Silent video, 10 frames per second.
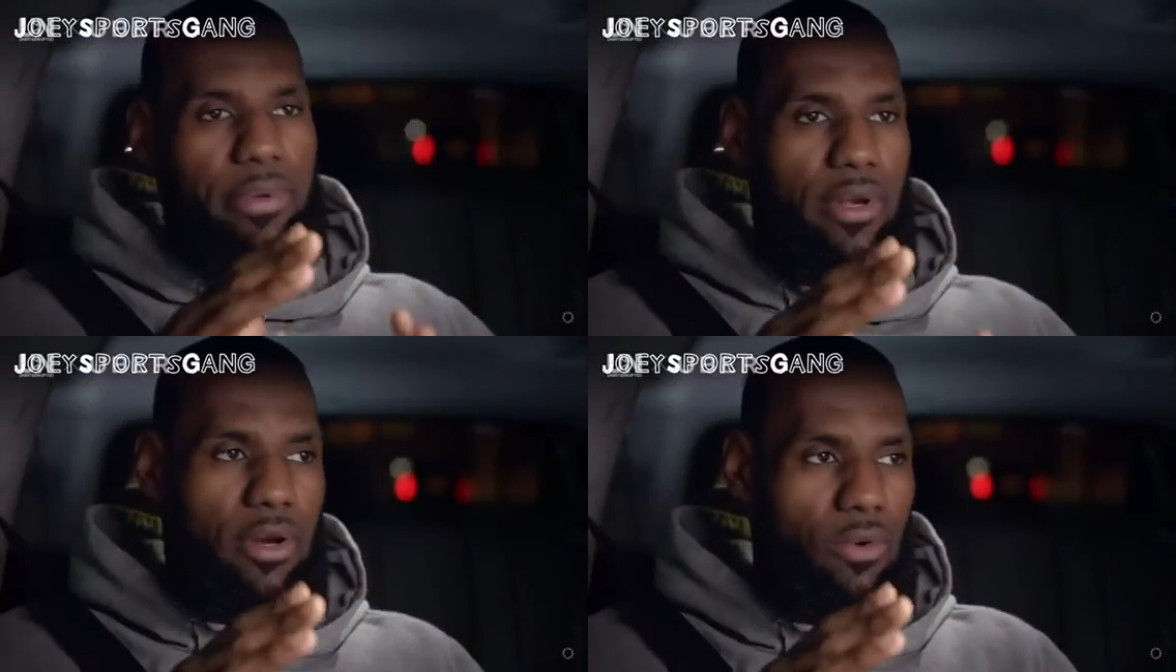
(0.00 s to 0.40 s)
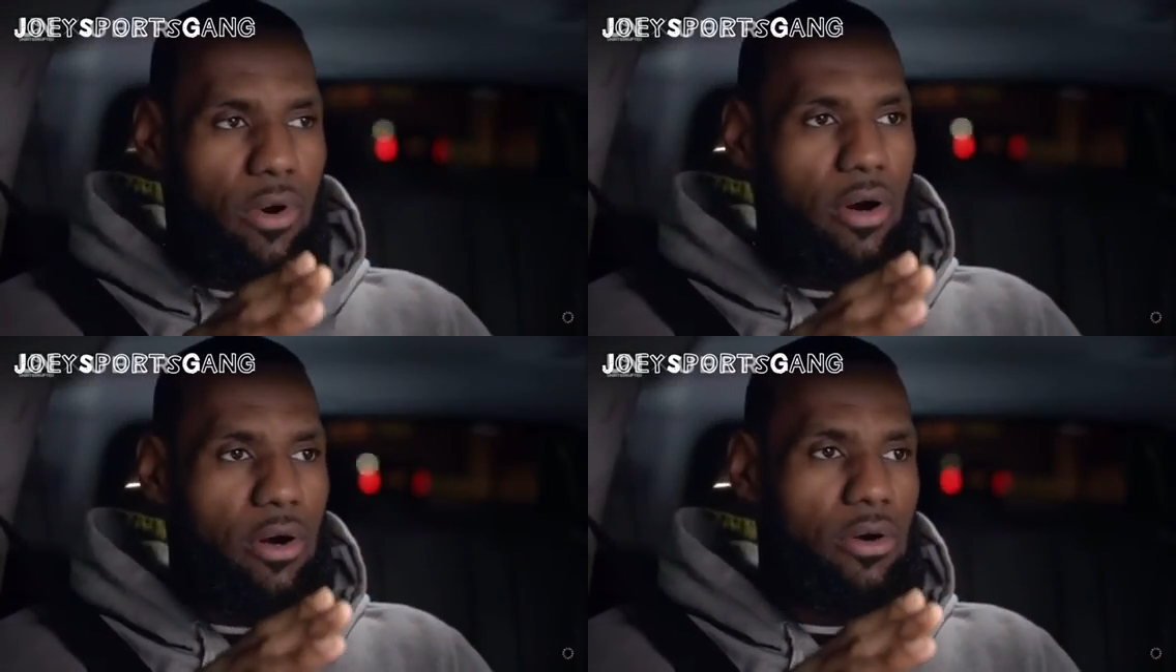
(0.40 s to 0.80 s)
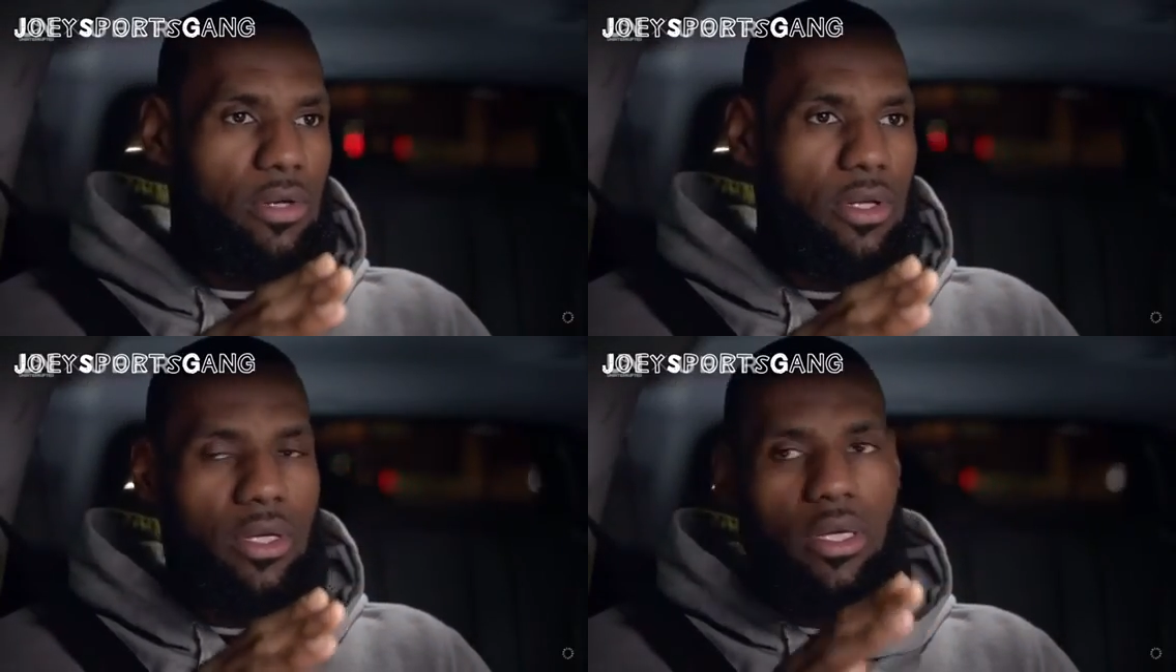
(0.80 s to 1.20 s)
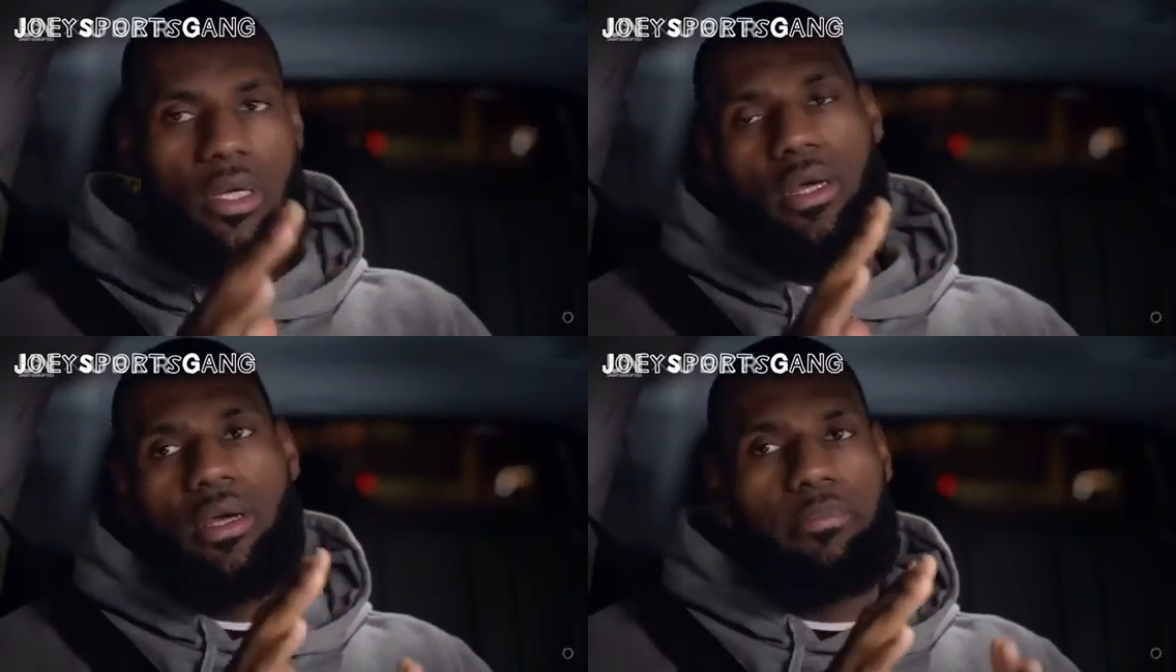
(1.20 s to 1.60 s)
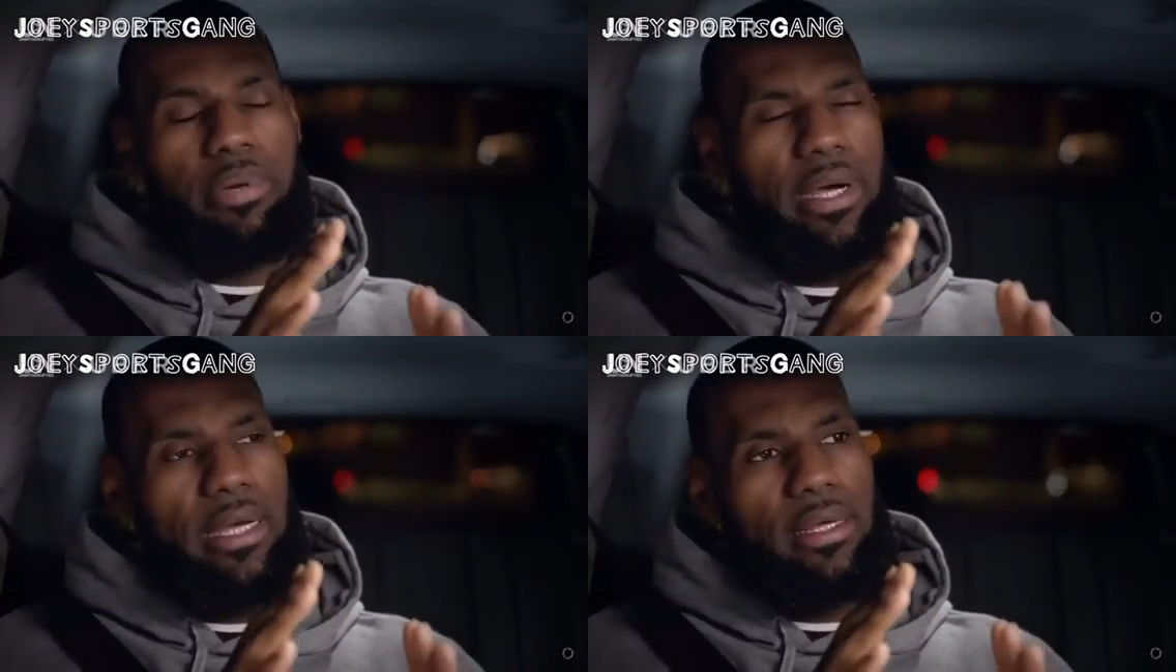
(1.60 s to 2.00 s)
champion of the world,
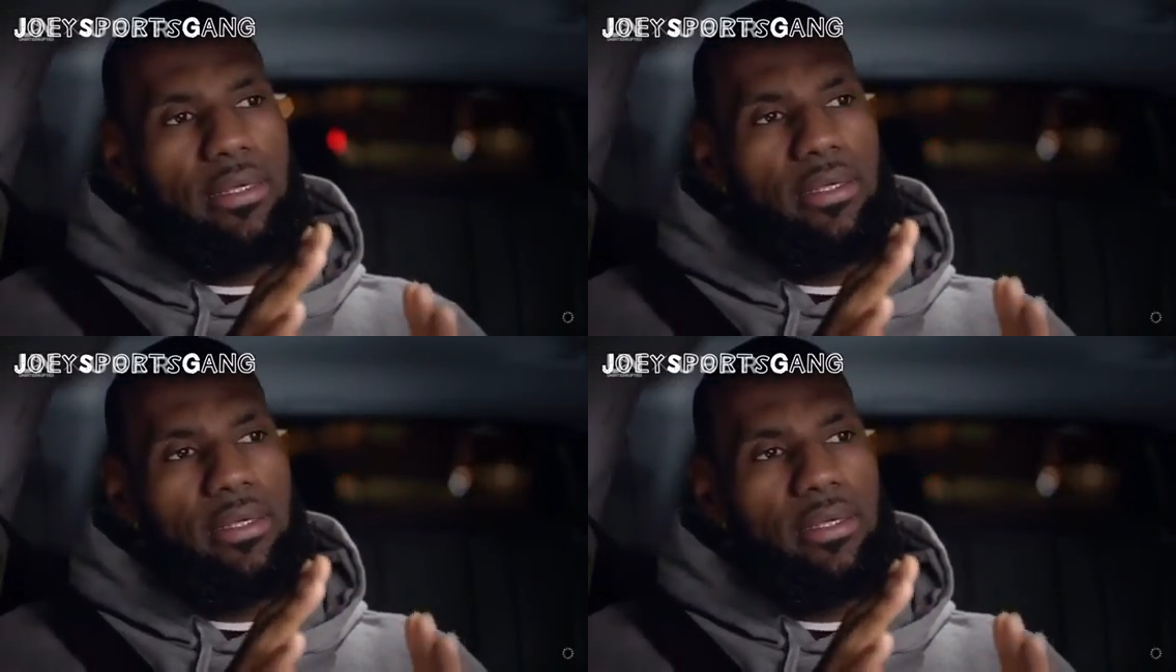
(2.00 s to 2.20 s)
but